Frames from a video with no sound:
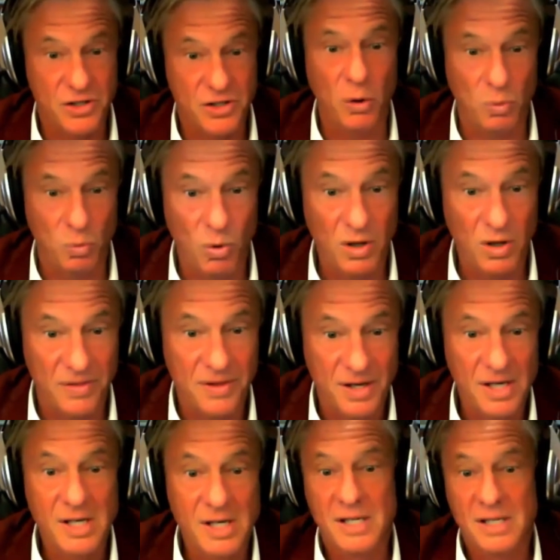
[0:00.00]
don't want
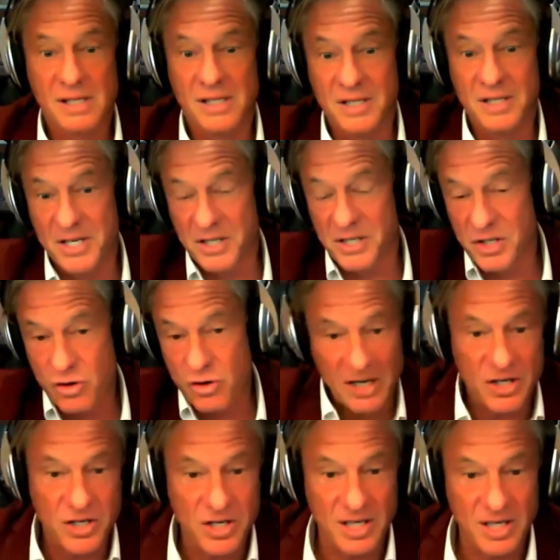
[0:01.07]
right.
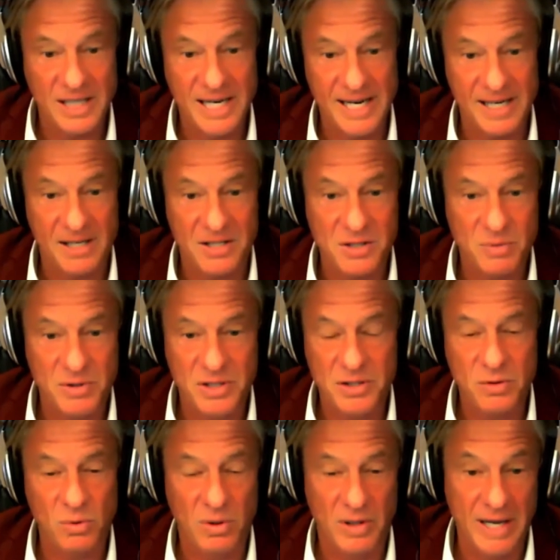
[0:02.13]
destruction and chaos, which is all yeah.